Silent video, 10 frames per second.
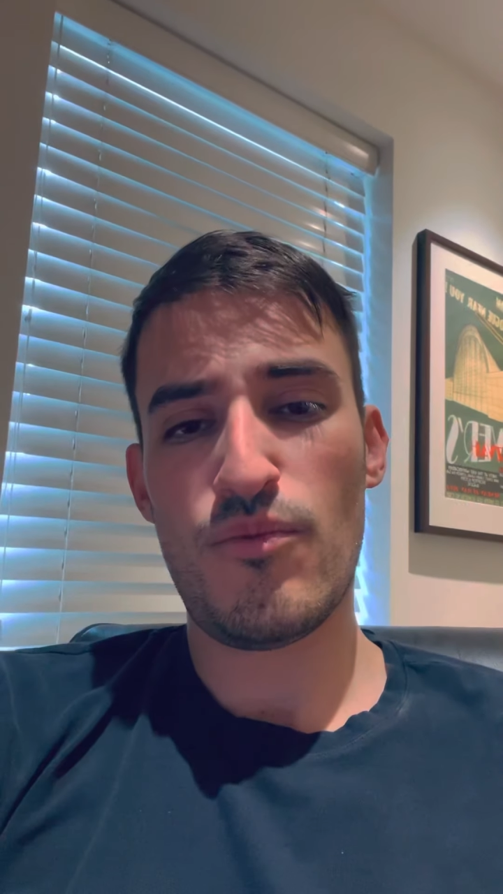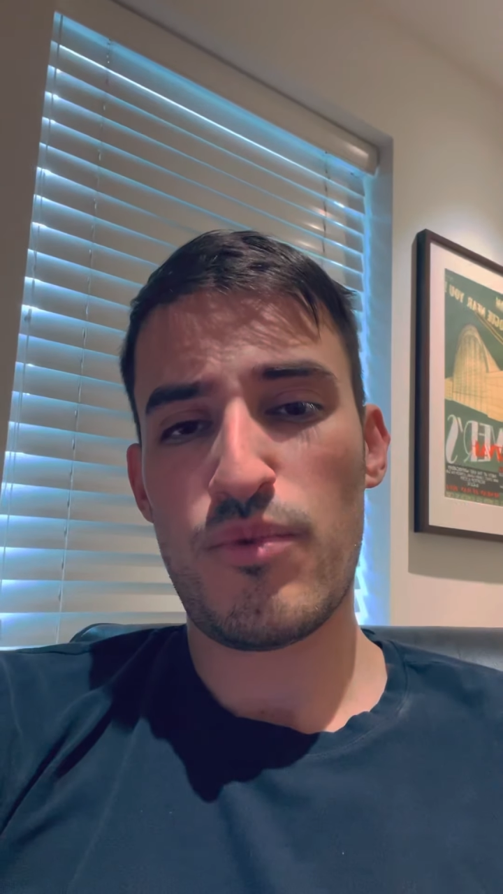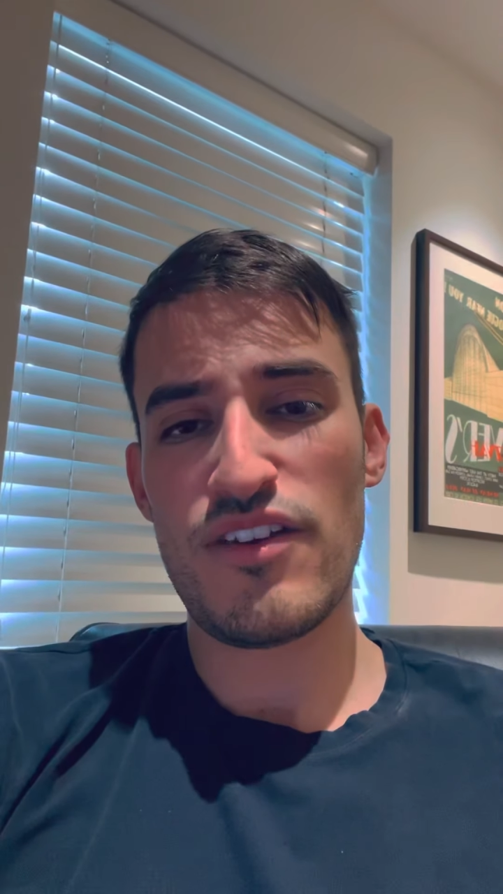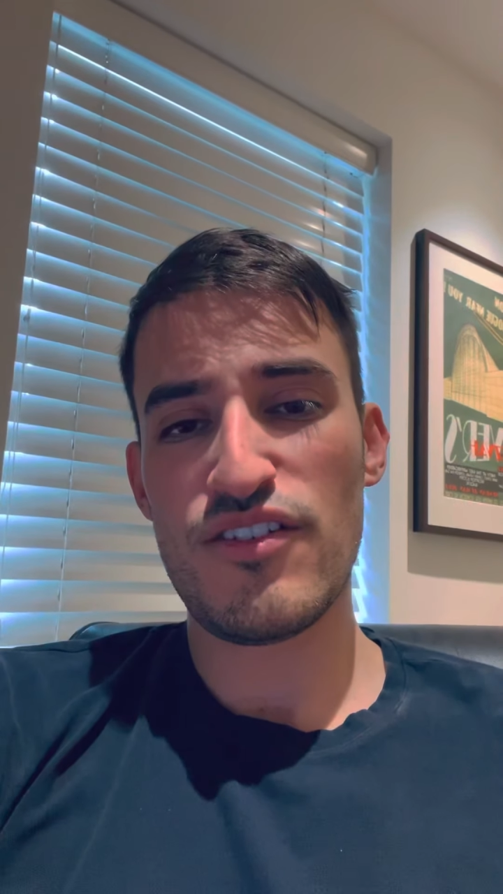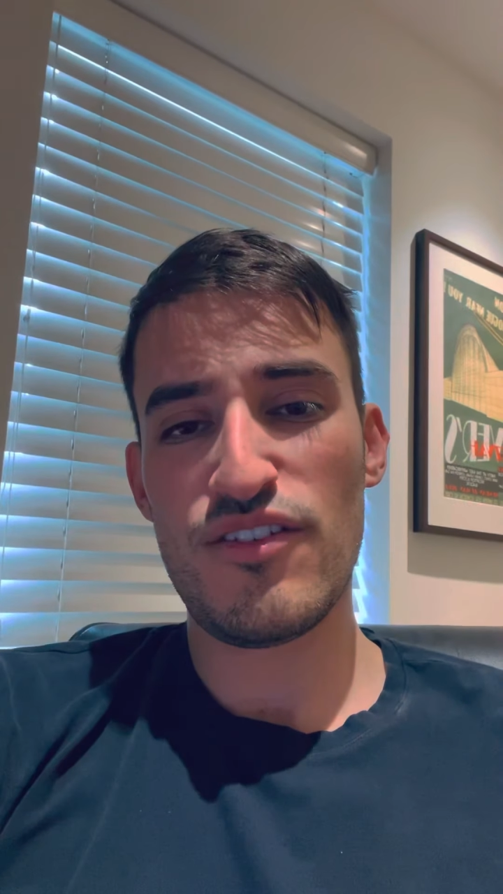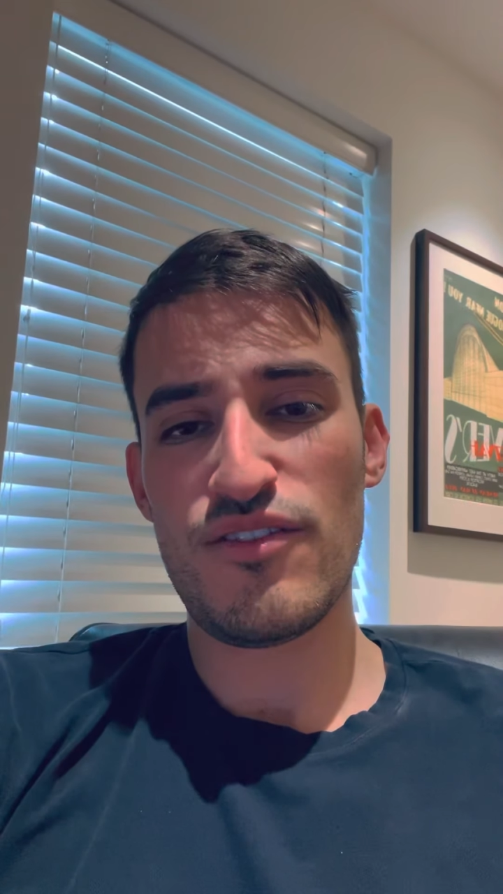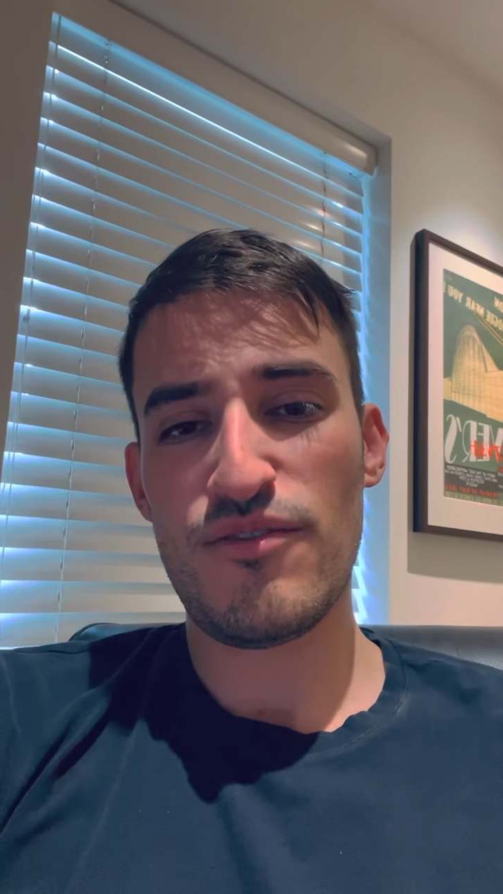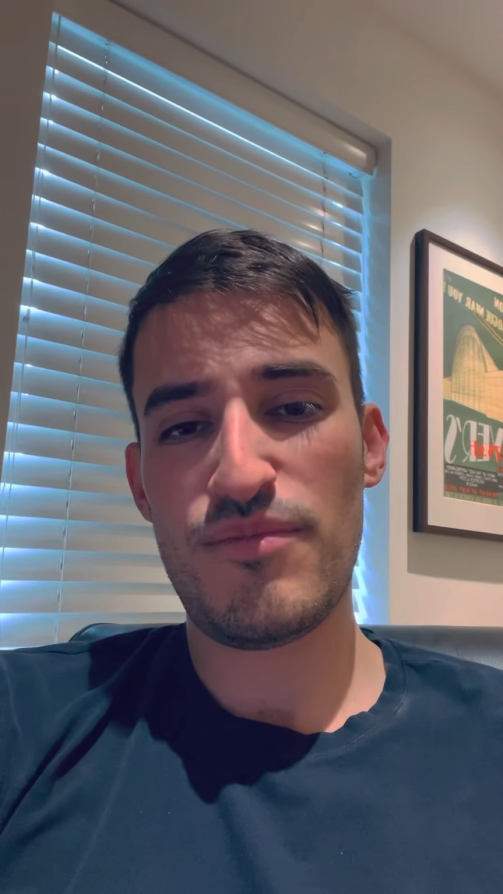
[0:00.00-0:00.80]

we should